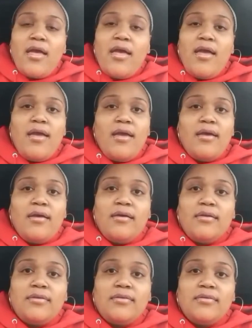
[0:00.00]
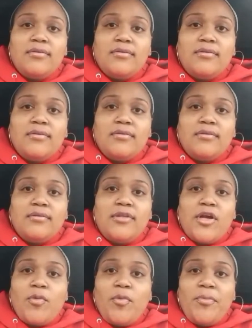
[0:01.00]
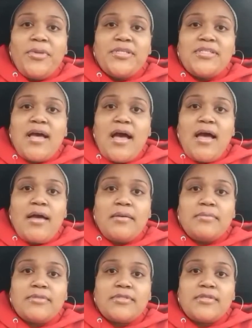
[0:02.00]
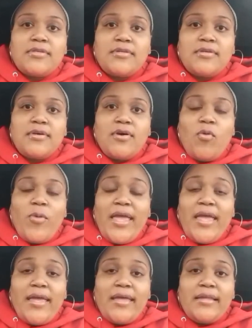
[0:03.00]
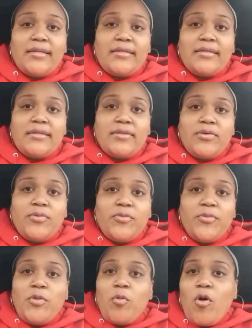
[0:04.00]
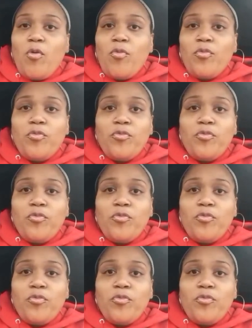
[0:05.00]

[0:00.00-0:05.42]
And there will be times when we won't